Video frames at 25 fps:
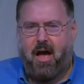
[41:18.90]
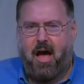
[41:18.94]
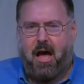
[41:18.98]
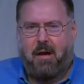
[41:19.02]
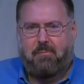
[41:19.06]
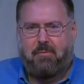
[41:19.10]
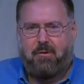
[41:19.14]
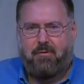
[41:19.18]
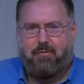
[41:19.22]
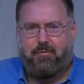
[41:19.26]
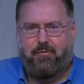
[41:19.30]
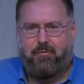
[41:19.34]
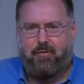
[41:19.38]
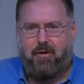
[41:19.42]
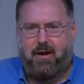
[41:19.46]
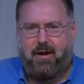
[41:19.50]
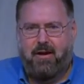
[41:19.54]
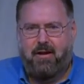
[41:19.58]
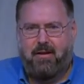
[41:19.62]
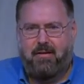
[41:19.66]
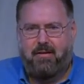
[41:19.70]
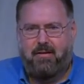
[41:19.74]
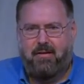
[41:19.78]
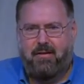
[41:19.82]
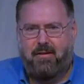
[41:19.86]
I'm
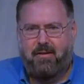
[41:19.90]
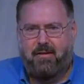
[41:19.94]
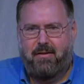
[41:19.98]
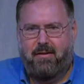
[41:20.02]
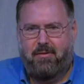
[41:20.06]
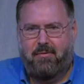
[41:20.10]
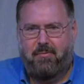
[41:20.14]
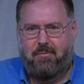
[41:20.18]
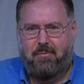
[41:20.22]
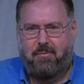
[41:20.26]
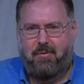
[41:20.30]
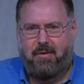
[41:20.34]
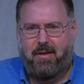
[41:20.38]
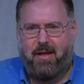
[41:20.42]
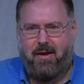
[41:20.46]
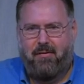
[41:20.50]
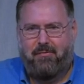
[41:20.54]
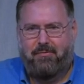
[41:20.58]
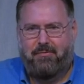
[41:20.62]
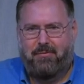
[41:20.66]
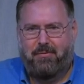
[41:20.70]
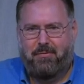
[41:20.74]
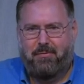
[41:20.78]
afraid we'll have